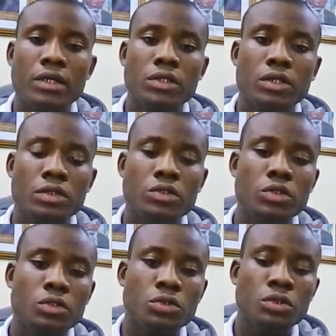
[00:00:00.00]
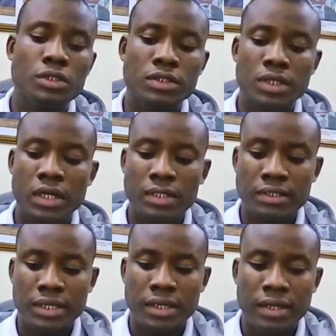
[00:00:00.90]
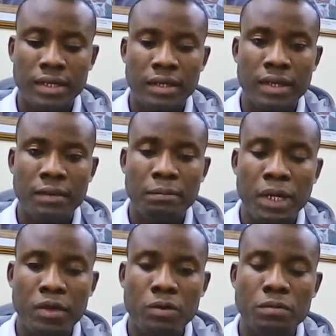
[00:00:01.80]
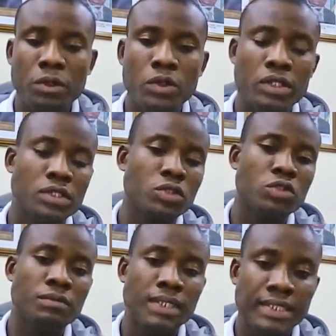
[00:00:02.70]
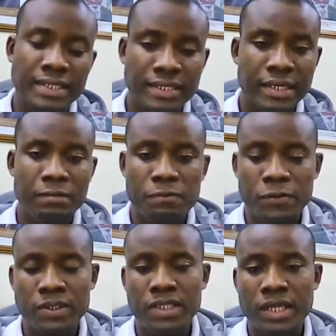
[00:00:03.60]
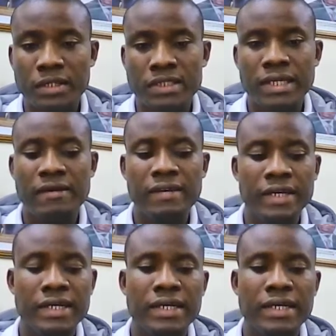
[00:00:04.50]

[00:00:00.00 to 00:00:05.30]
Don't choose a backup location to be in the same physical server